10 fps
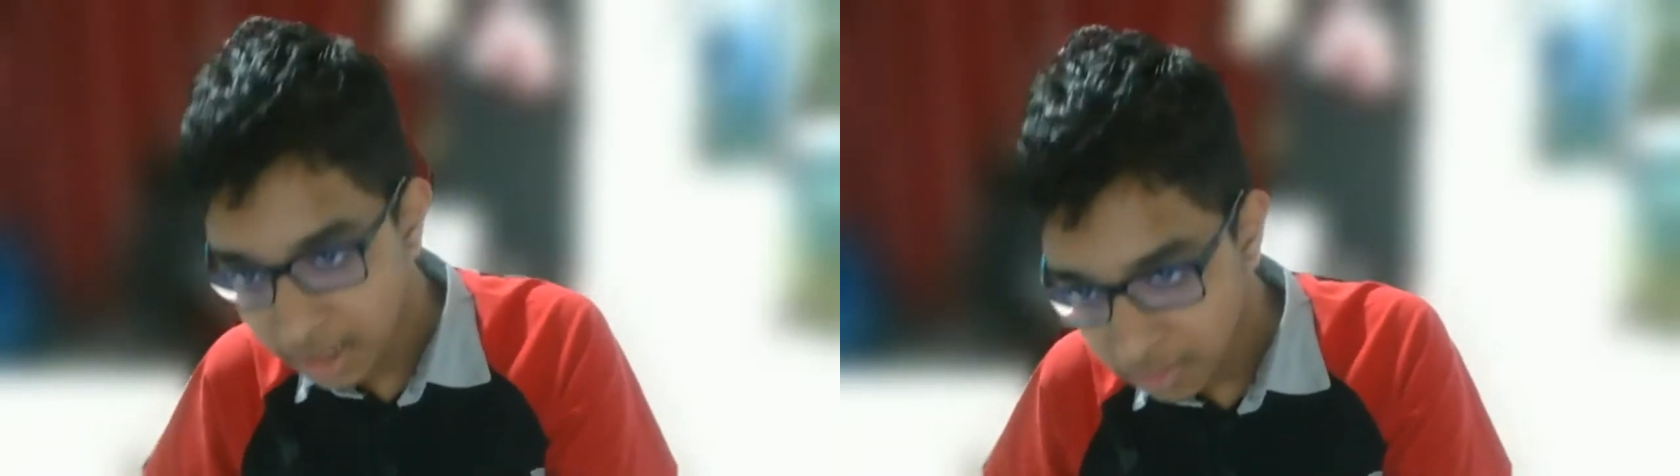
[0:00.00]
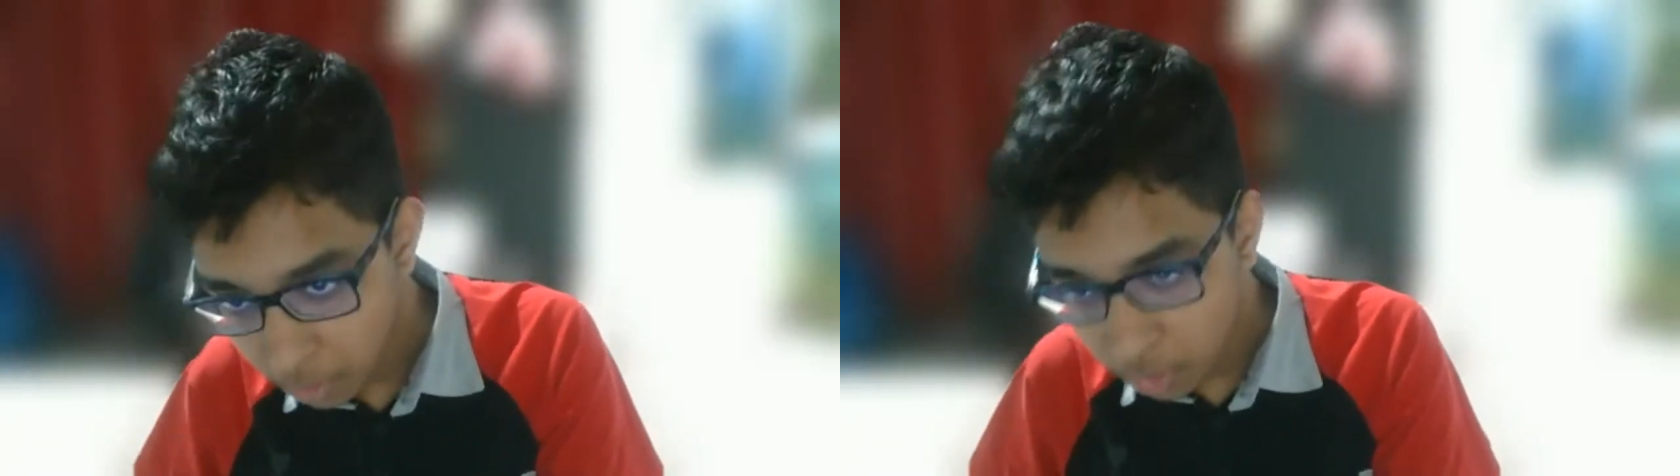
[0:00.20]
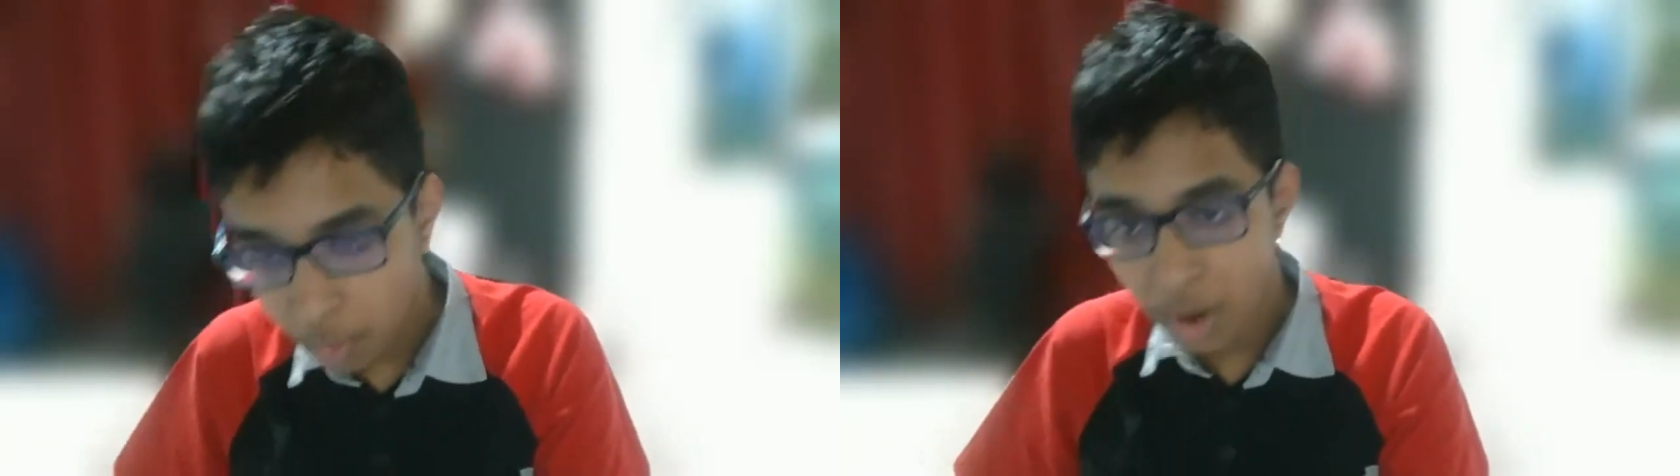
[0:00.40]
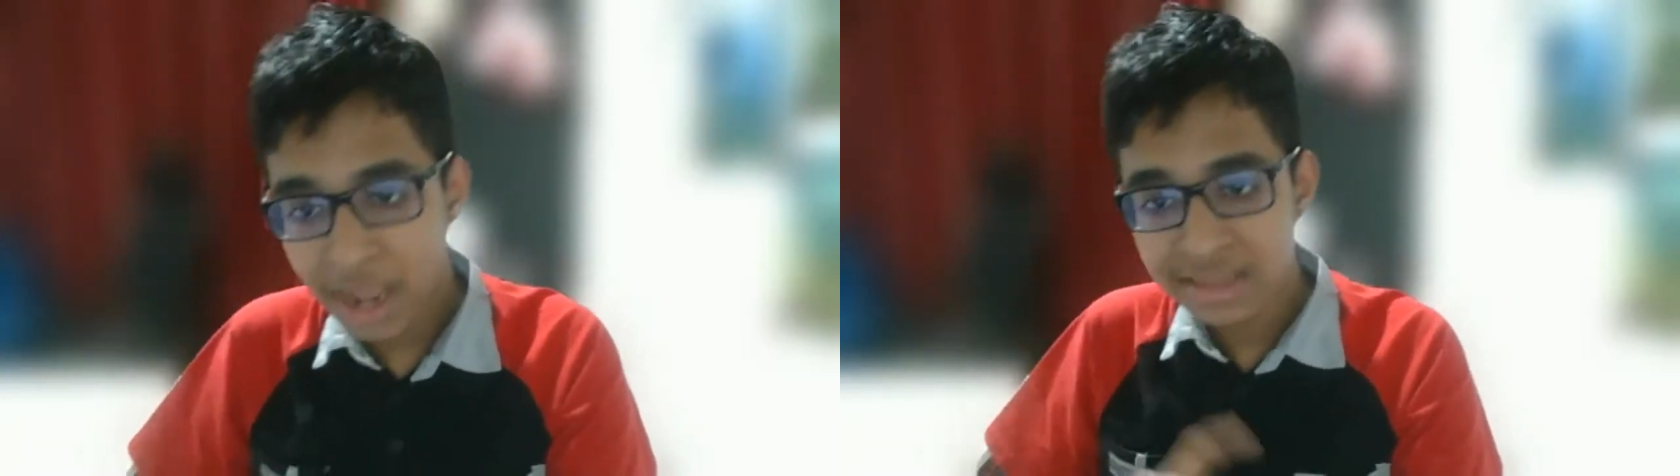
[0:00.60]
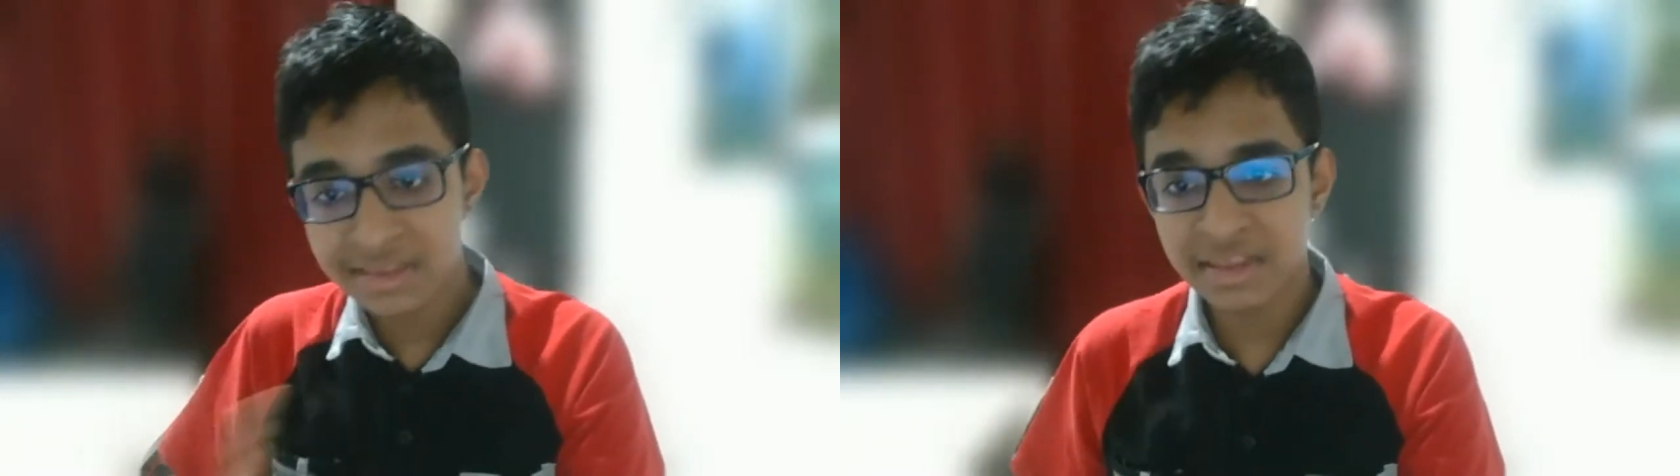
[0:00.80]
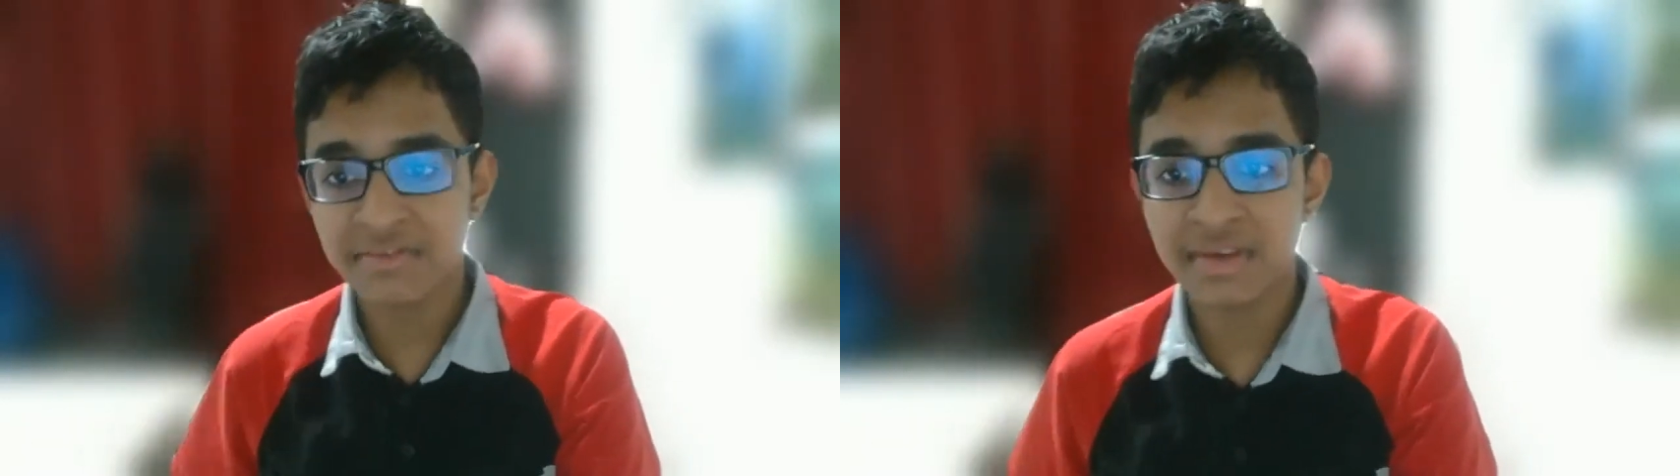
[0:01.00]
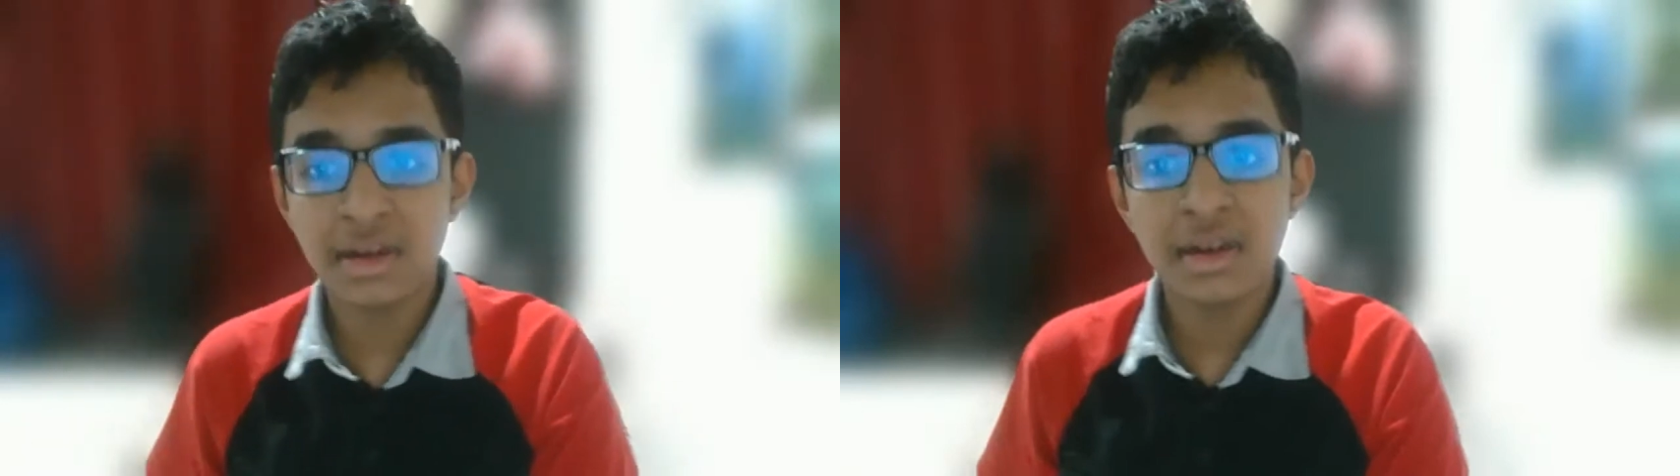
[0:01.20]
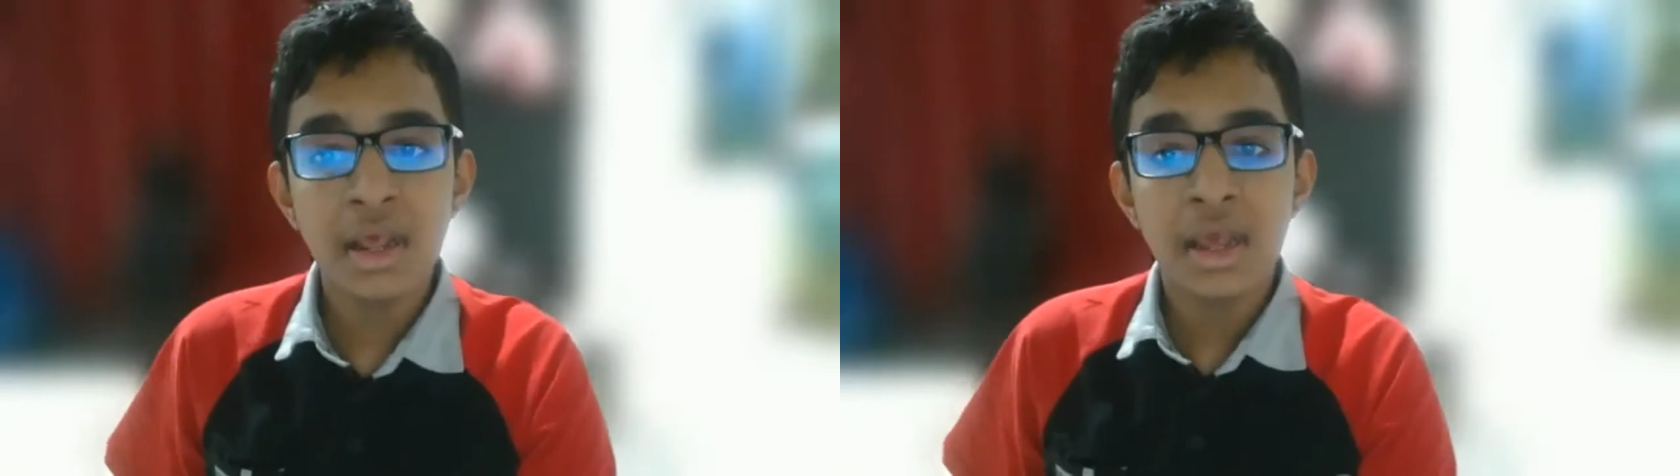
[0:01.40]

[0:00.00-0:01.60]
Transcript: Evo Core i7,